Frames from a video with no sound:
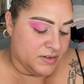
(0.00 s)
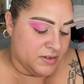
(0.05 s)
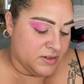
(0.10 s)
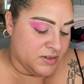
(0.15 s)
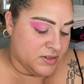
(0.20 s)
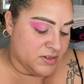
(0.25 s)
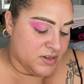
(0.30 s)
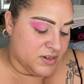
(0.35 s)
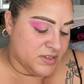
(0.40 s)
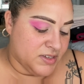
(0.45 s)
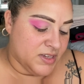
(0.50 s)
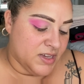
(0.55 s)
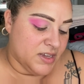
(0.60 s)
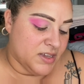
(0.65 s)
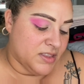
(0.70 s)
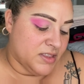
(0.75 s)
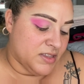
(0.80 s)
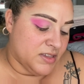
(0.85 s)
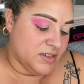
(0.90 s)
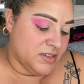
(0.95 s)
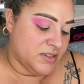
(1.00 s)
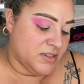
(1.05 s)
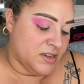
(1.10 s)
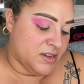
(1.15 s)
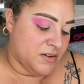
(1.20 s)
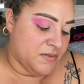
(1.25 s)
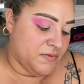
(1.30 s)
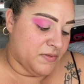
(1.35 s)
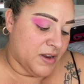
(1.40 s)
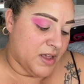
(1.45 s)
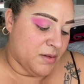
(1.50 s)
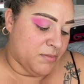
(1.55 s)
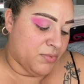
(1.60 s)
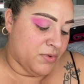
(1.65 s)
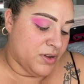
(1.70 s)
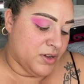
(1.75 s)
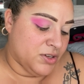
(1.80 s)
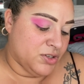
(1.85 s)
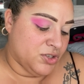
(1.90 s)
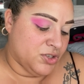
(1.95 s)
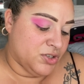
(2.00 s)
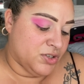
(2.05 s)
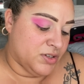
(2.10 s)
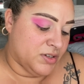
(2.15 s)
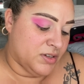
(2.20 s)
I'm going to take this on a flat brush,